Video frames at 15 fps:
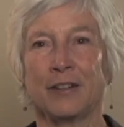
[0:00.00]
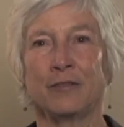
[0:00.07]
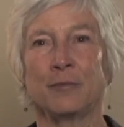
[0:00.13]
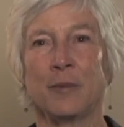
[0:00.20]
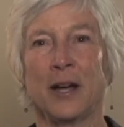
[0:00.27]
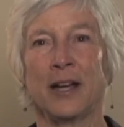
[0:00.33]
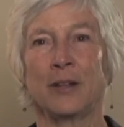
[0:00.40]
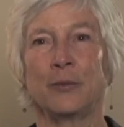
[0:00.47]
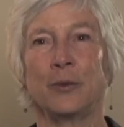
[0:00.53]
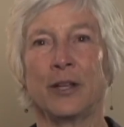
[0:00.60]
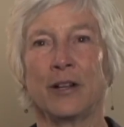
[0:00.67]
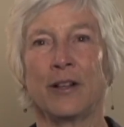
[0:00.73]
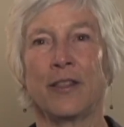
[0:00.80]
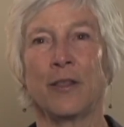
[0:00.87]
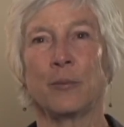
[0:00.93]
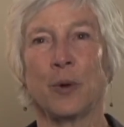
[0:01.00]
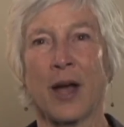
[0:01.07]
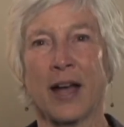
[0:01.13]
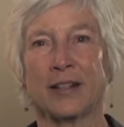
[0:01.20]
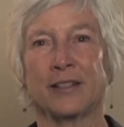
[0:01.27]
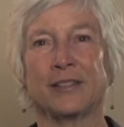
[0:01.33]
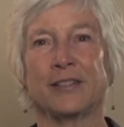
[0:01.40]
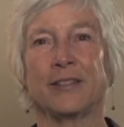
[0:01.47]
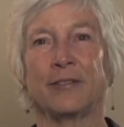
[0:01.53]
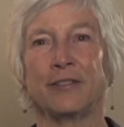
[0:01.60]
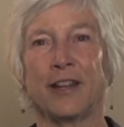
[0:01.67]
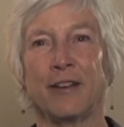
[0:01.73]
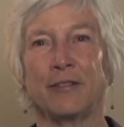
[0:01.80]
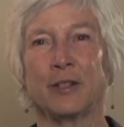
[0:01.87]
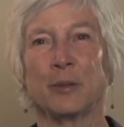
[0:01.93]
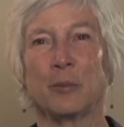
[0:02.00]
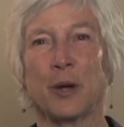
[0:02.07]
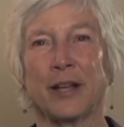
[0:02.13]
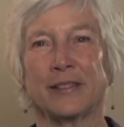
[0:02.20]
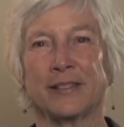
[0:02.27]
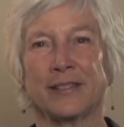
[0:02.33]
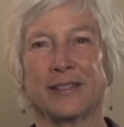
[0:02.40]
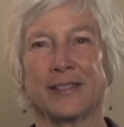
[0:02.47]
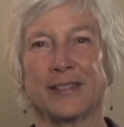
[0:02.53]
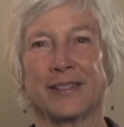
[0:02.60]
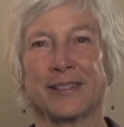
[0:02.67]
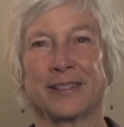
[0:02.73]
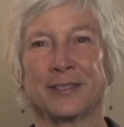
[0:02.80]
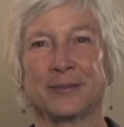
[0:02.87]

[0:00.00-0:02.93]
of mind we call the practice of loving presence.